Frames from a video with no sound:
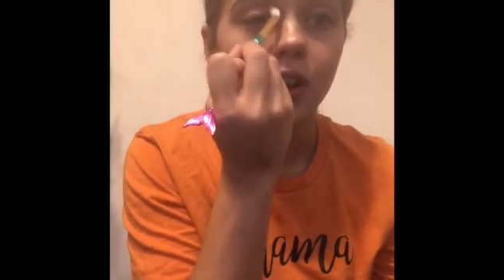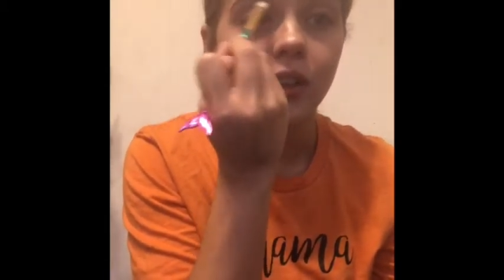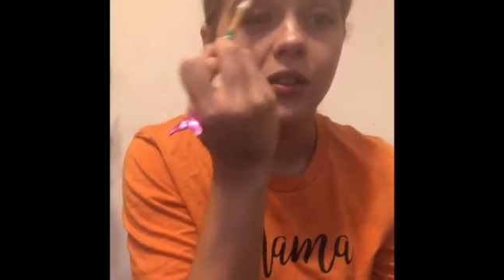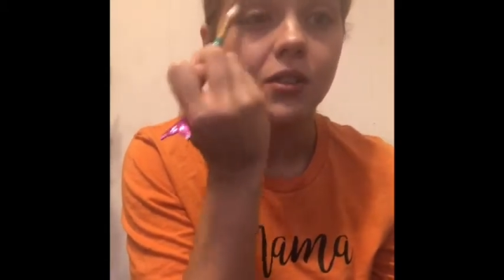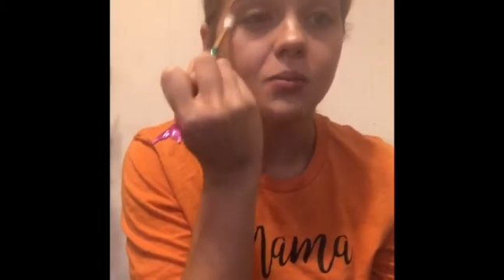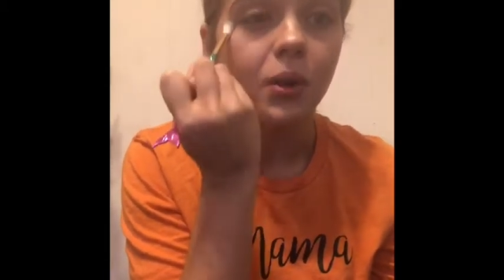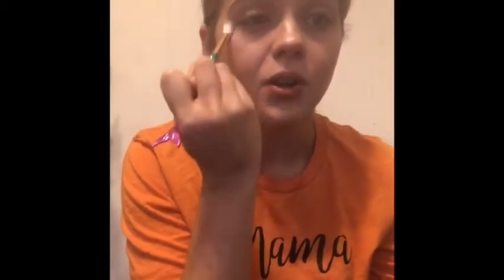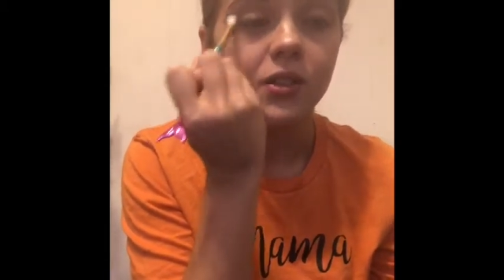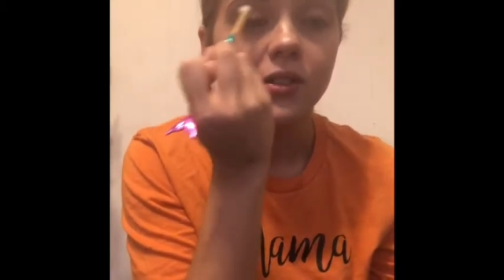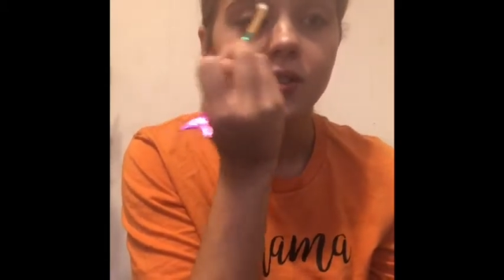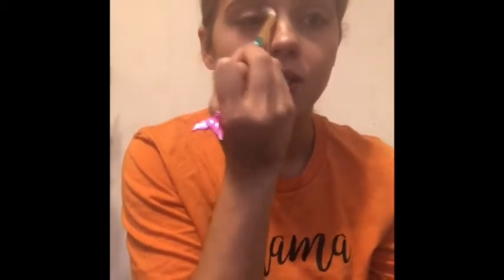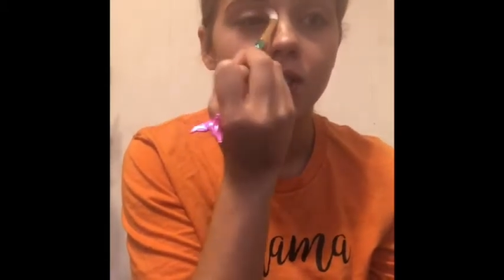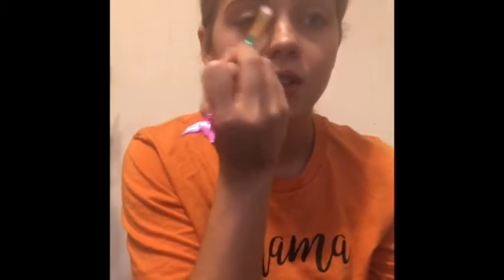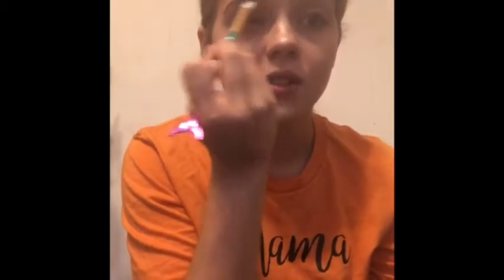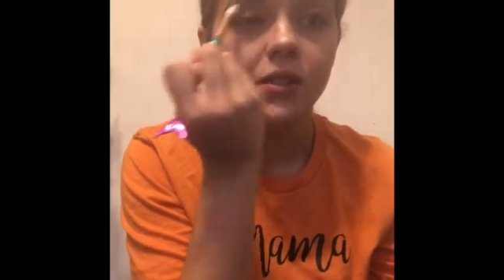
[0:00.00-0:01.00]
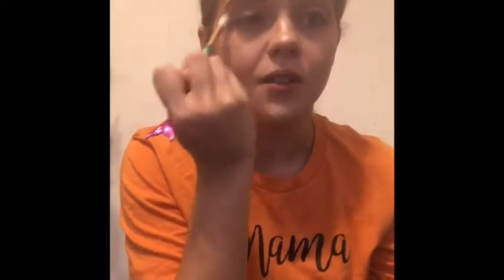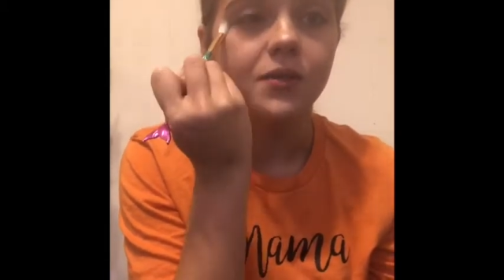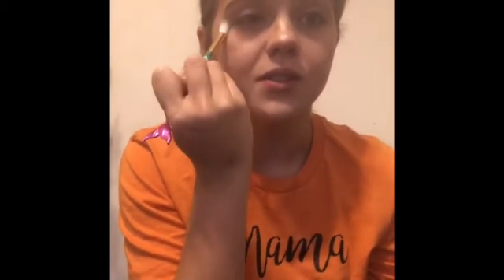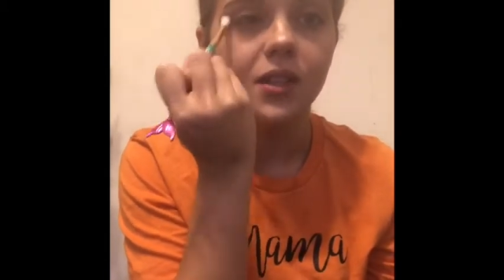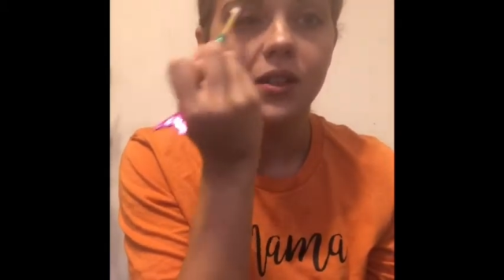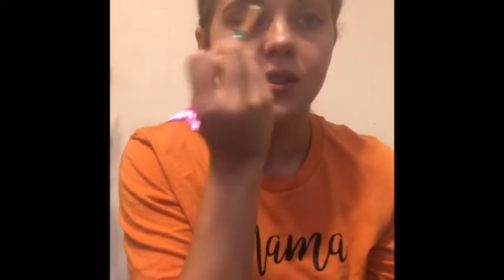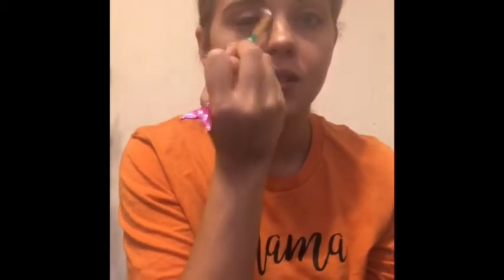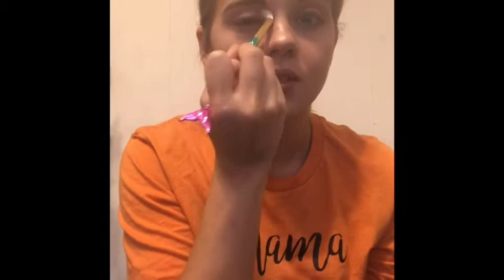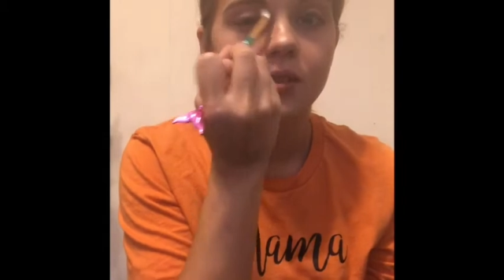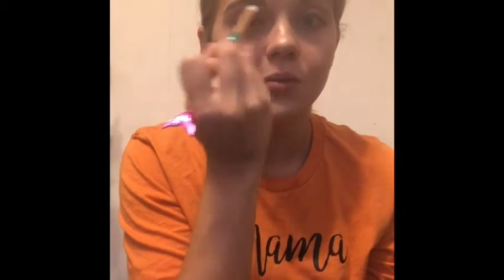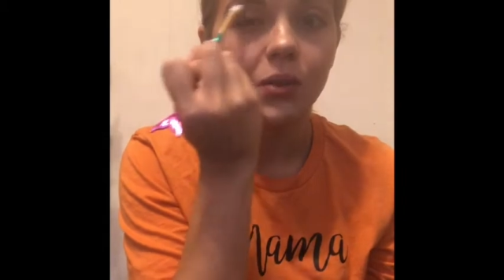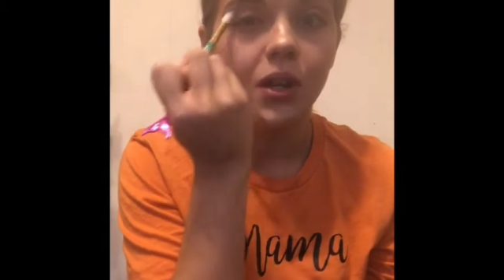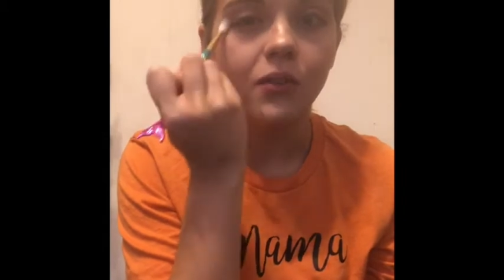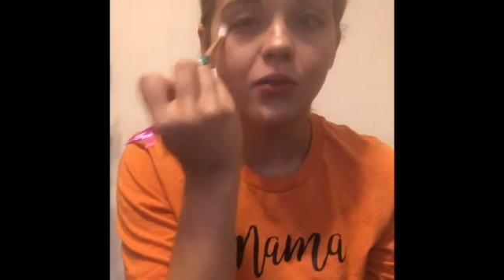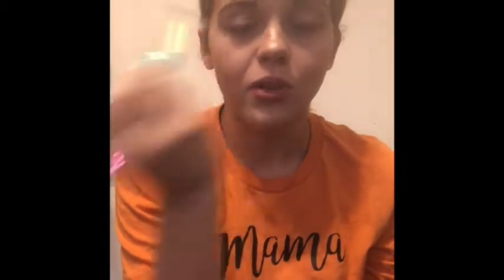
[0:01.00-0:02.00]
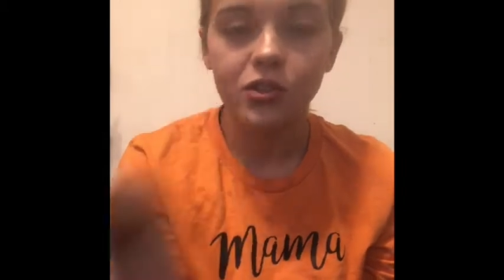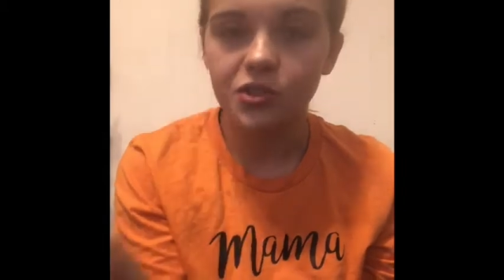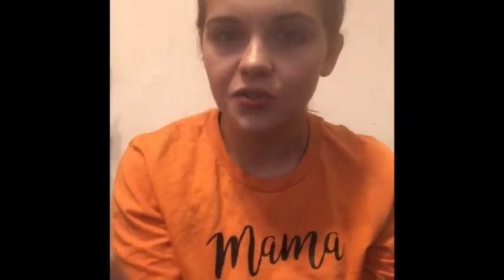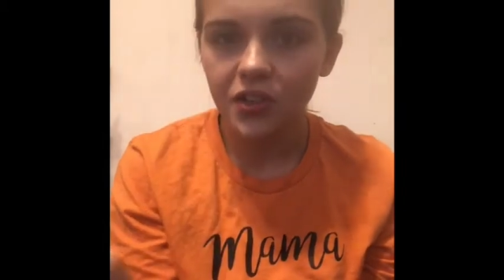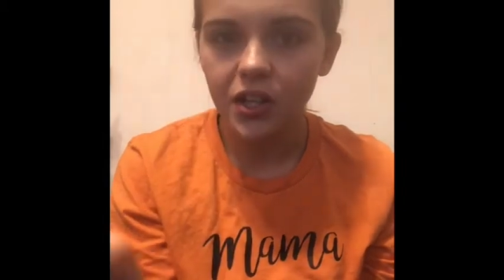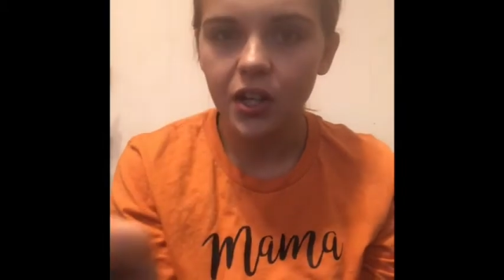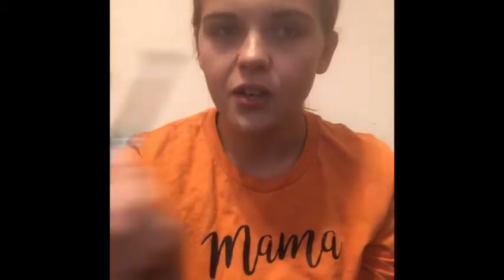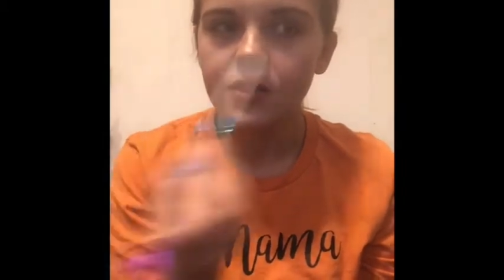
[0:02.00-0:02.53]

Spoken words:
this personally because I've seen this when I've watched videos,